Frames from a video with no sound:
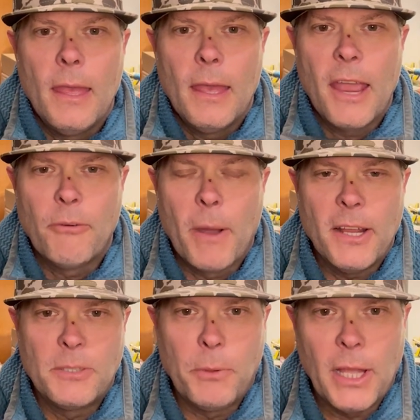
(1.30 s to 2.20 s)
Hey everybody,
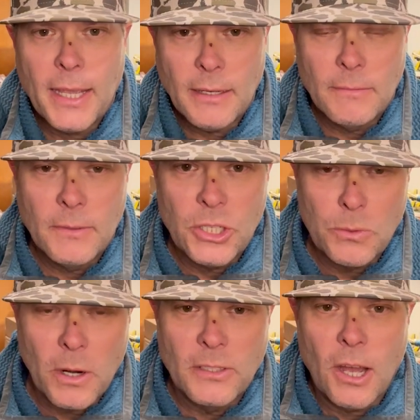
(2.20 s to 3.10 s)
it's Blane. Just
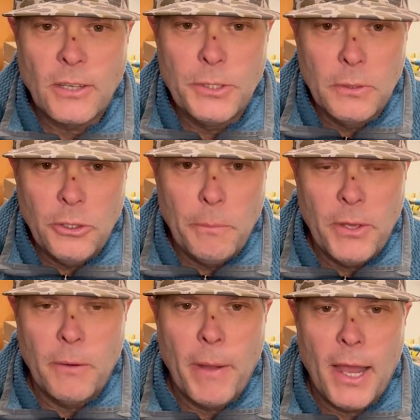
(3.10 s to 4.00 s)
want to talk to you a little bit
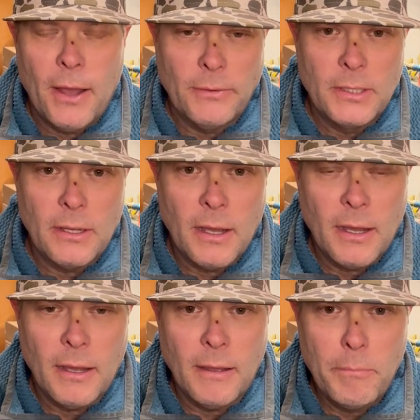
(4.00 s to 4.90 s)
about
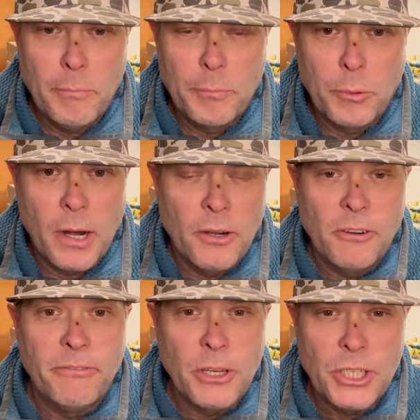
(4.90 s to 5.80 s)
predator
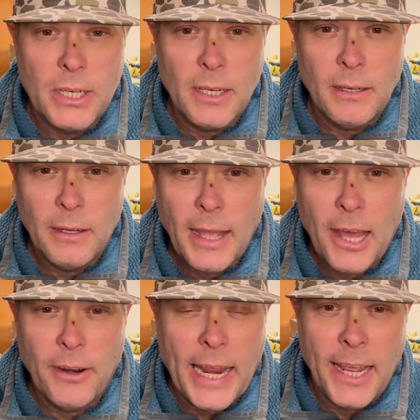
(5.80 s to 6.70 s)
fishing, how
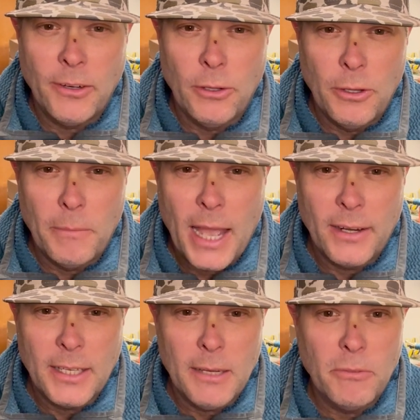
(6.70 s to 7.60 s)
to handle them, how to
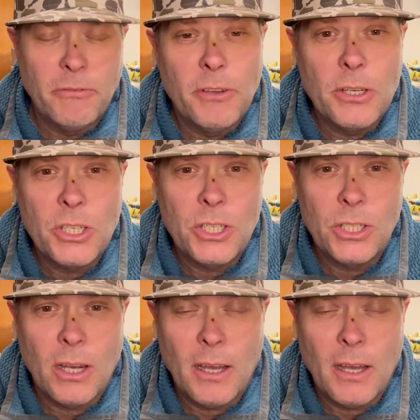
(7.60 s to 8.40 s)
keep the fish